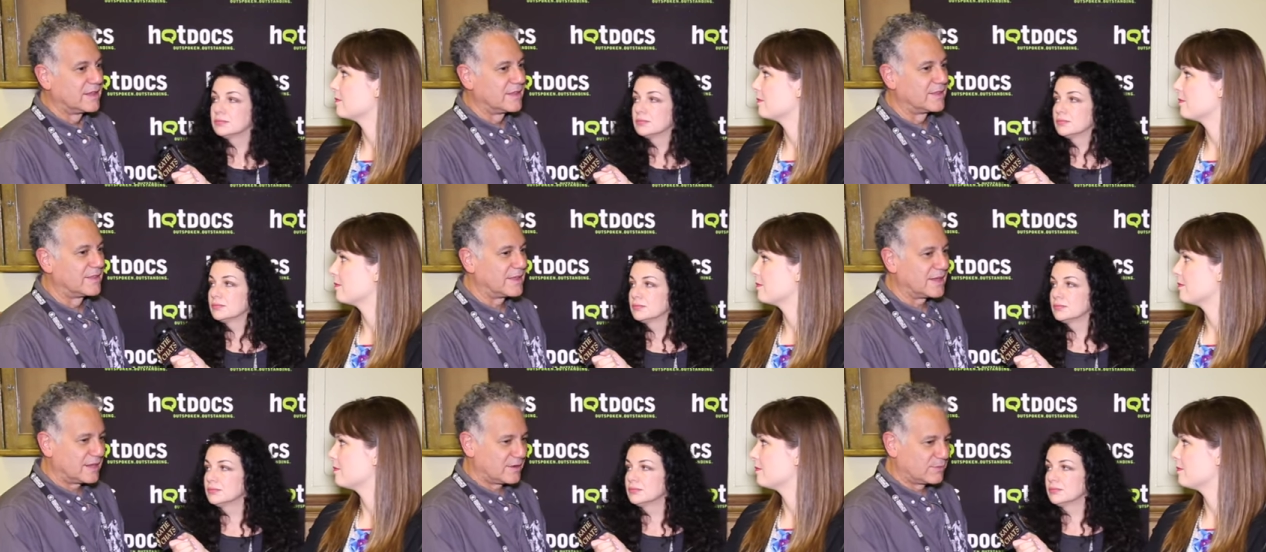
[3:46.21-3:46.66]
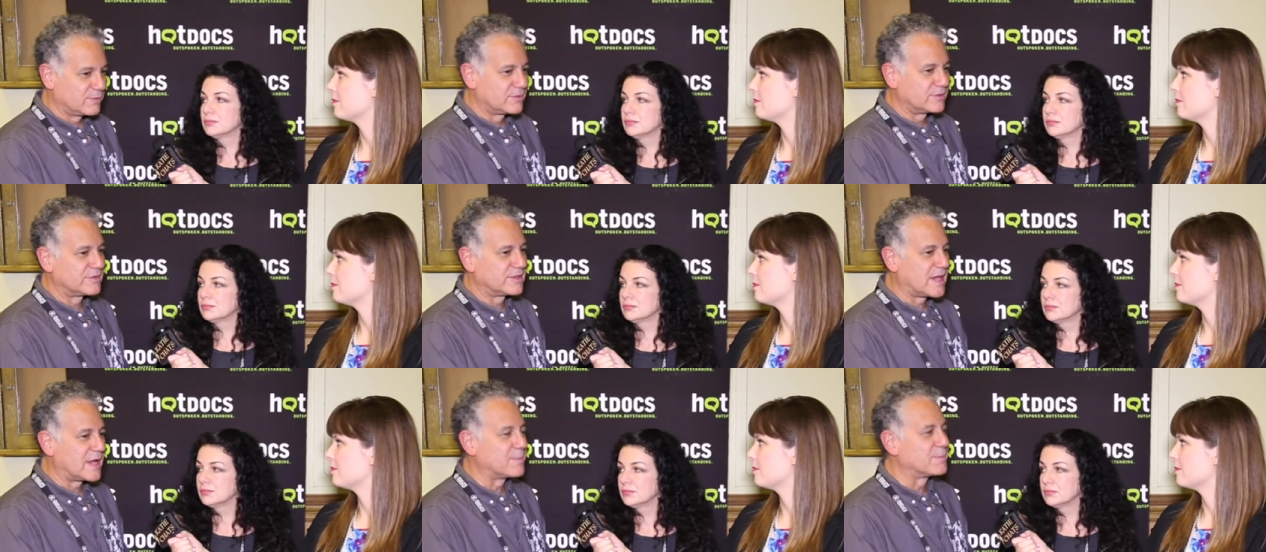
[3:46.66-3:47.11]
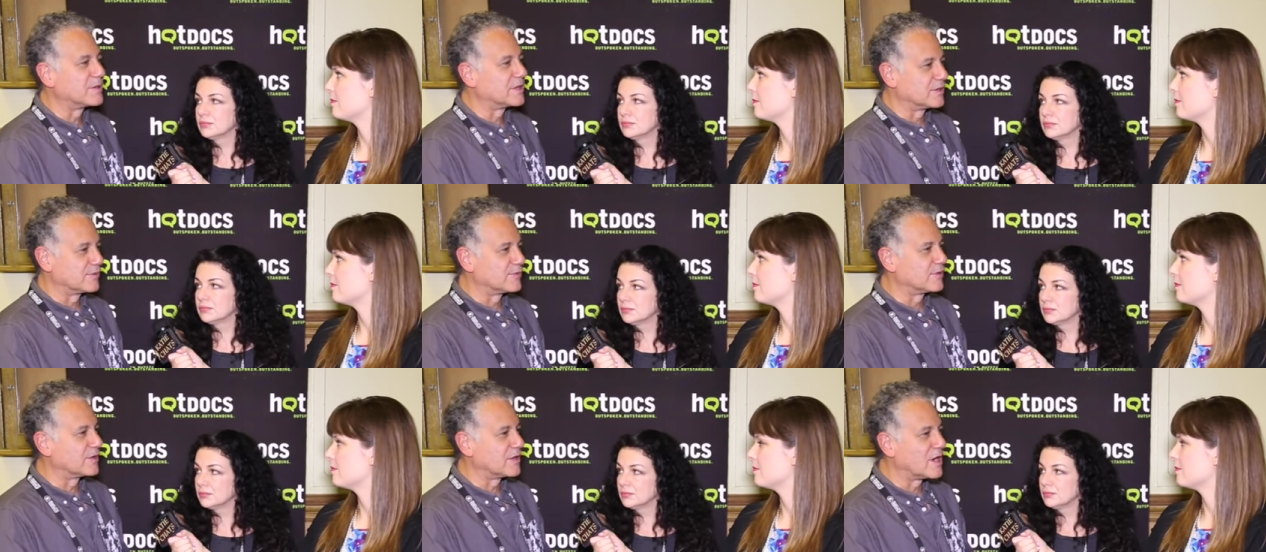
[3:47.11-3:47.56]
Speaker 1: that was
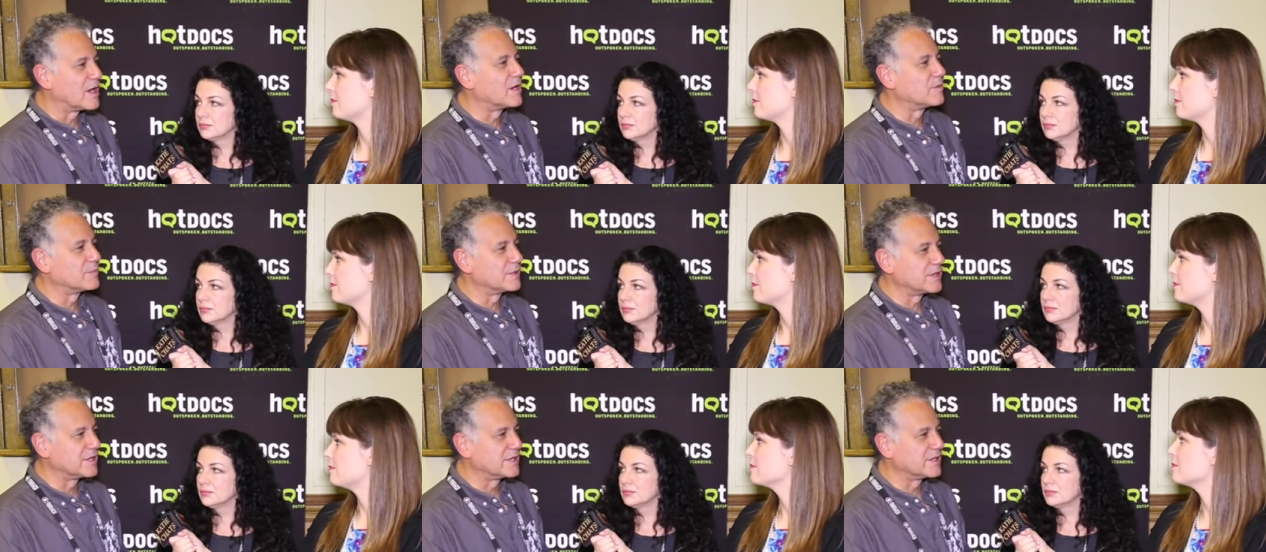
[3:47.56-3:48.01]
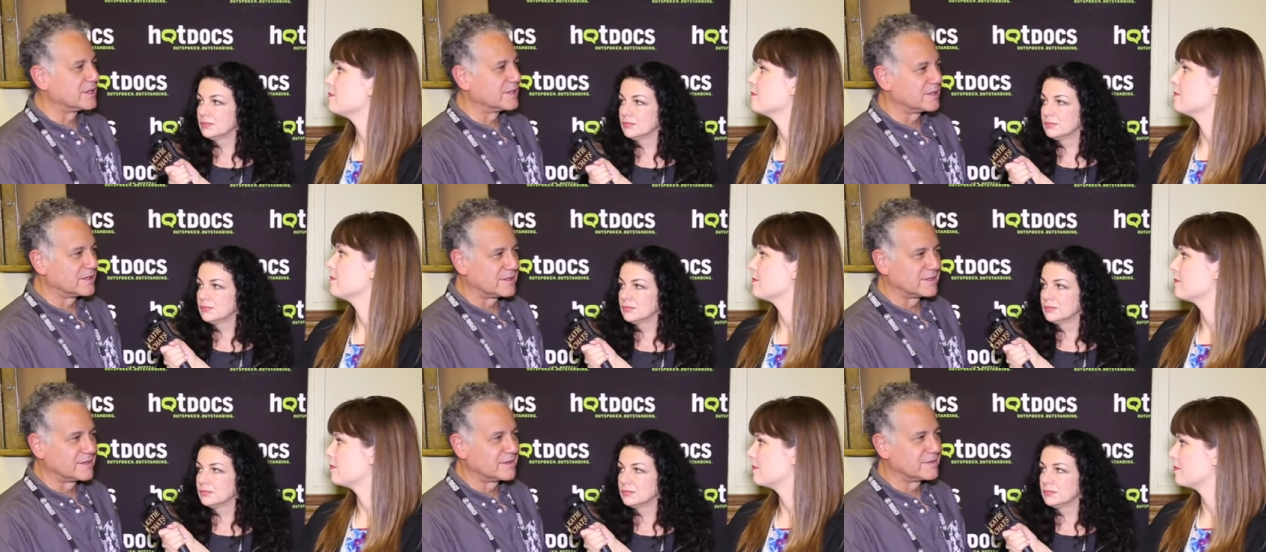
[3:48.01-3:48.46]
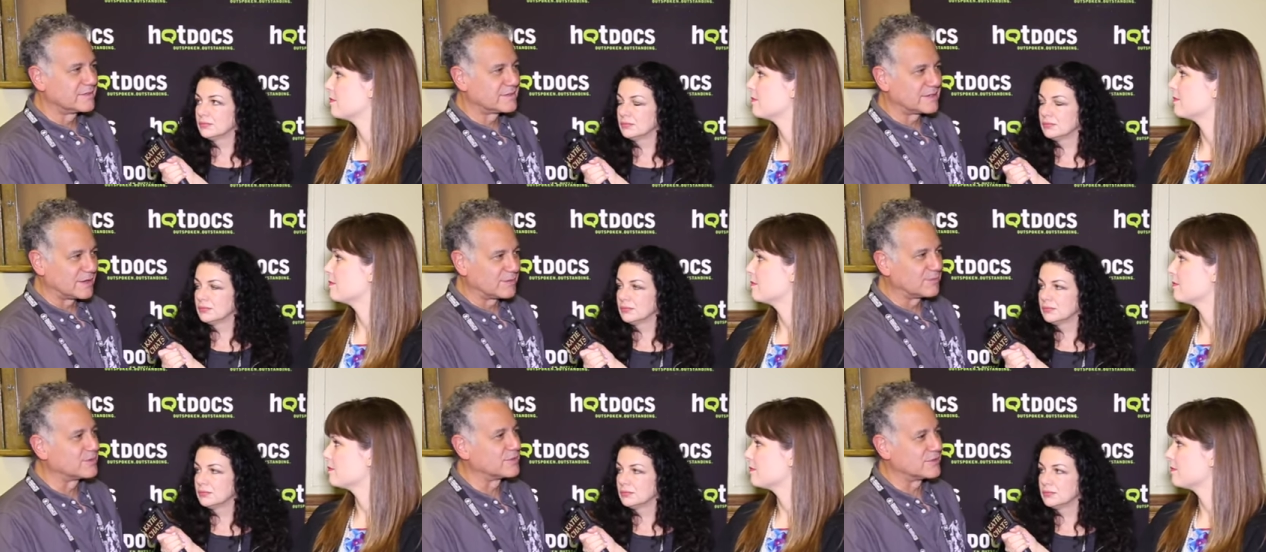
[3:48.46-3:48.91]
happening for comedy in
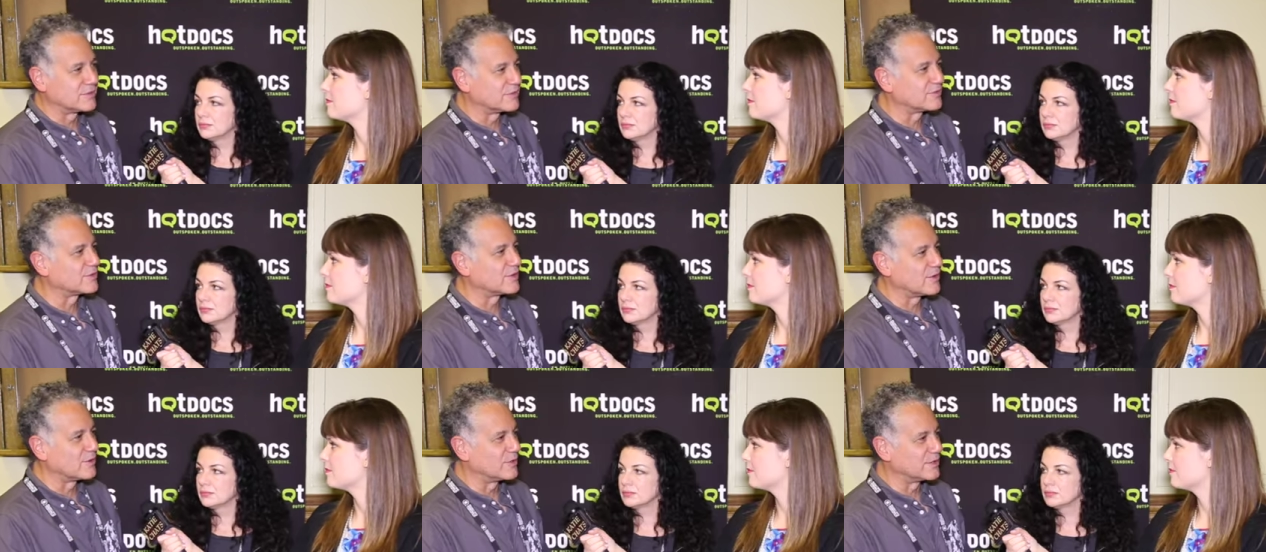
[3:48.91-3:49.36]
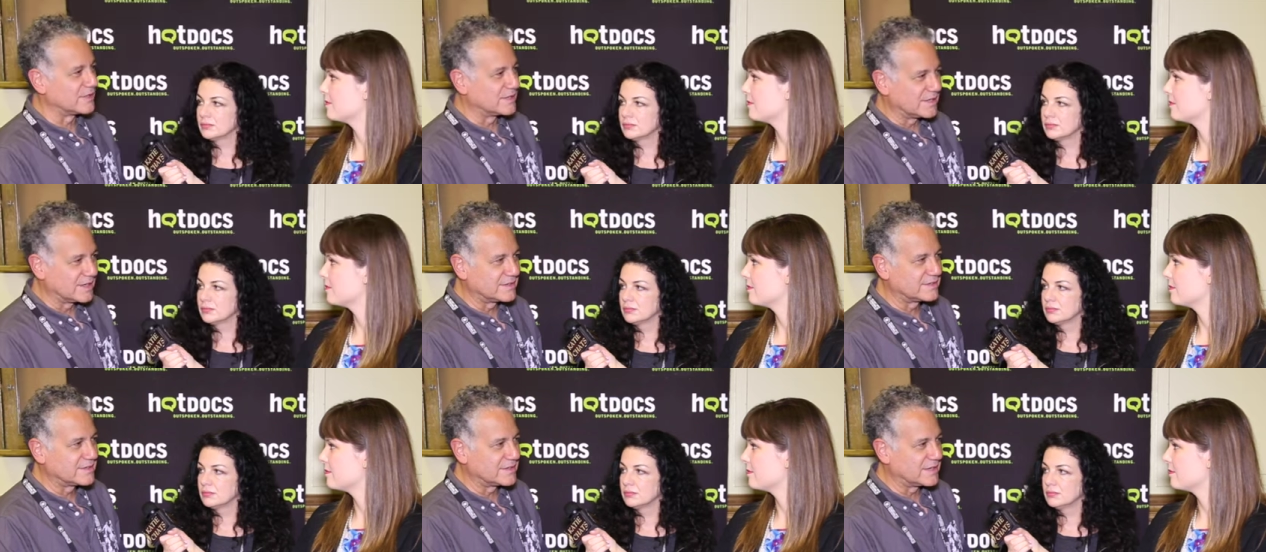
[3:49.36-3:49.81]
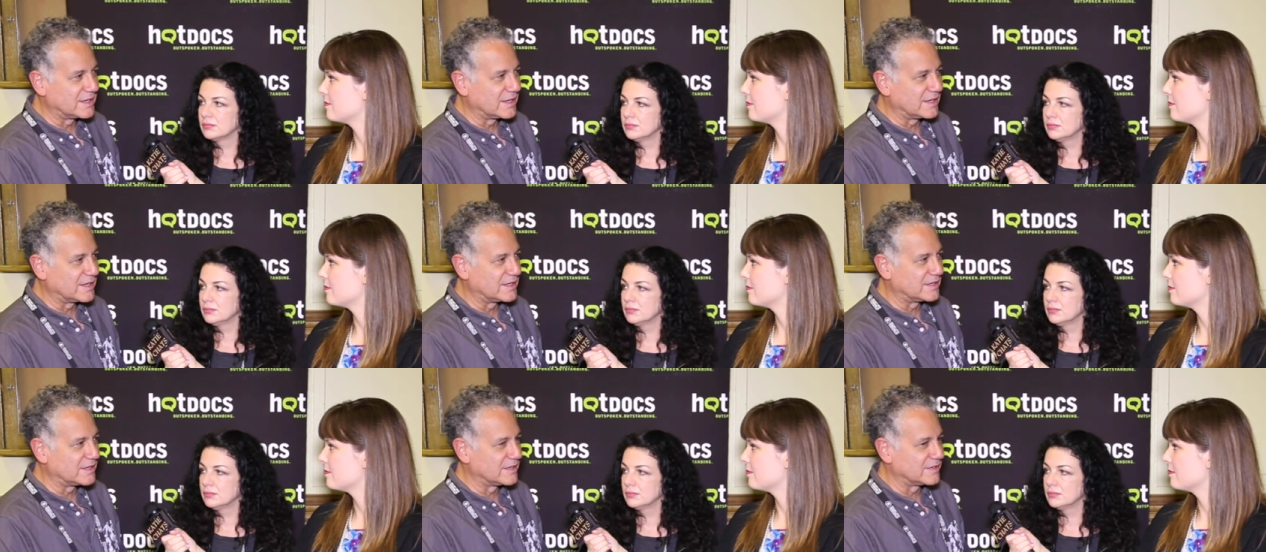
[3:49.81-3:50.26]
San Francisco in the
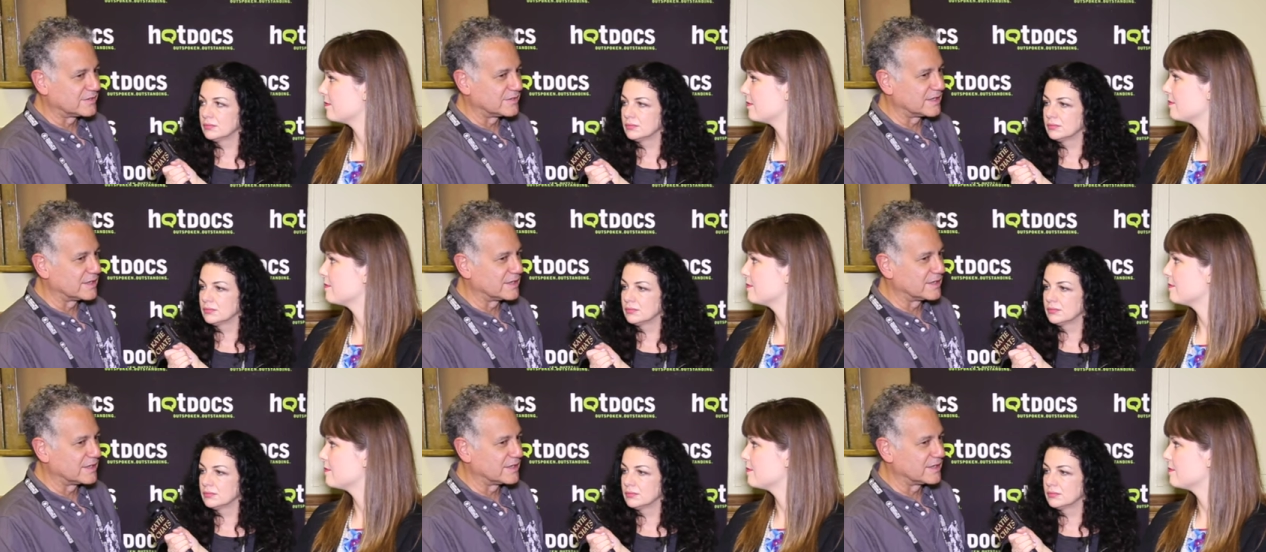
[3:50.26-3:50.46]
1980s.